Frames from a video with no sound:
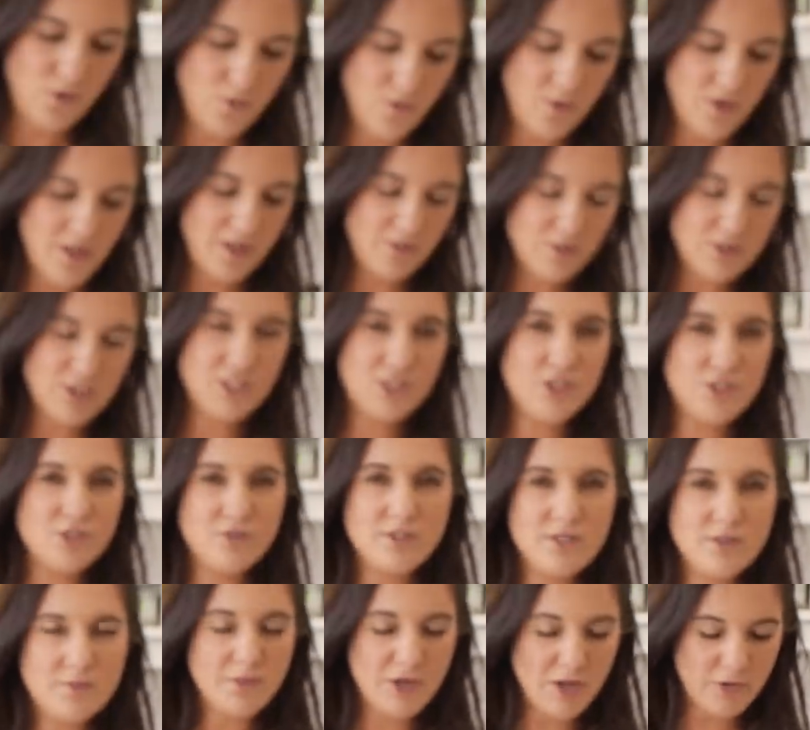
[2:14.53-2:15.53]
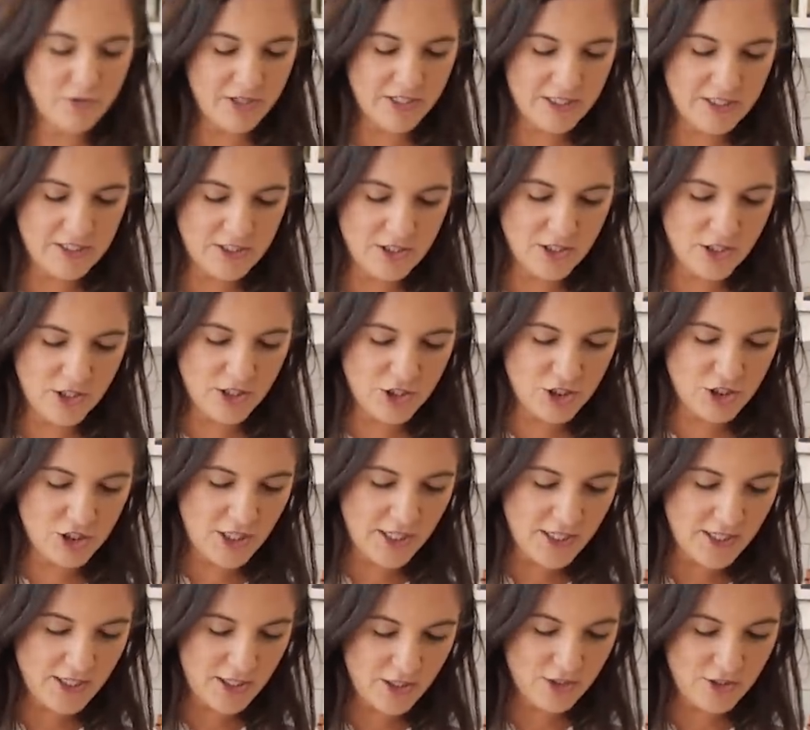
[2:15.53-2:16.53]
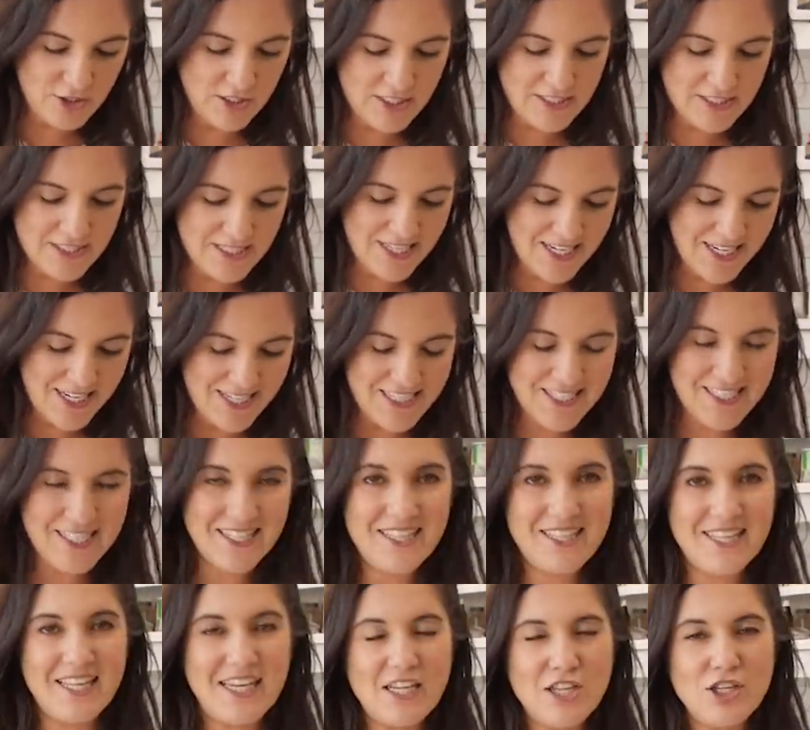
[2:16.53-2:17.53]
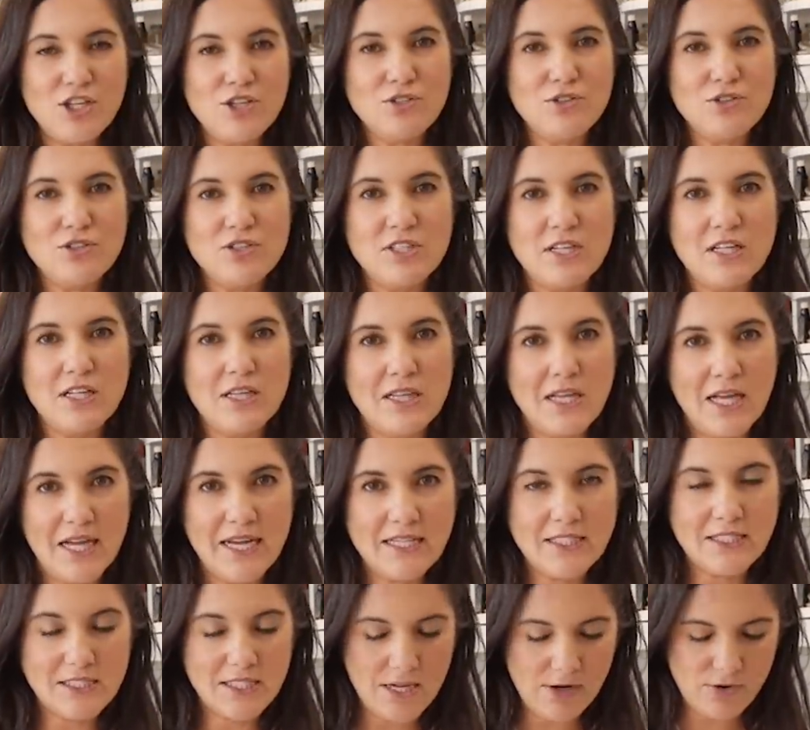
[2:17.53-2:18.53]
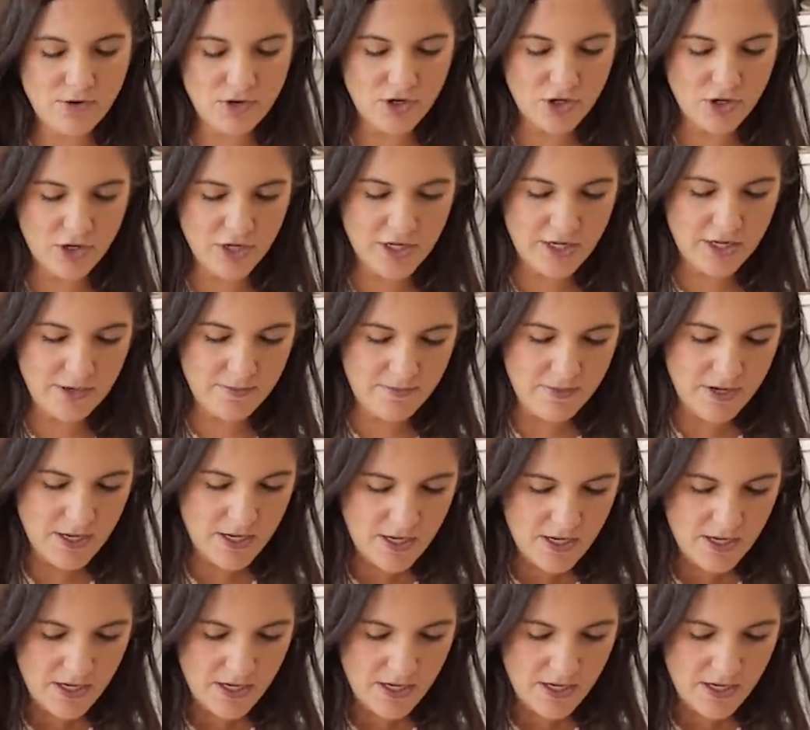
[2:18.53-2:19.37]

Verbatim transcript: When I was doing my research, I noticed that they use light sour cream.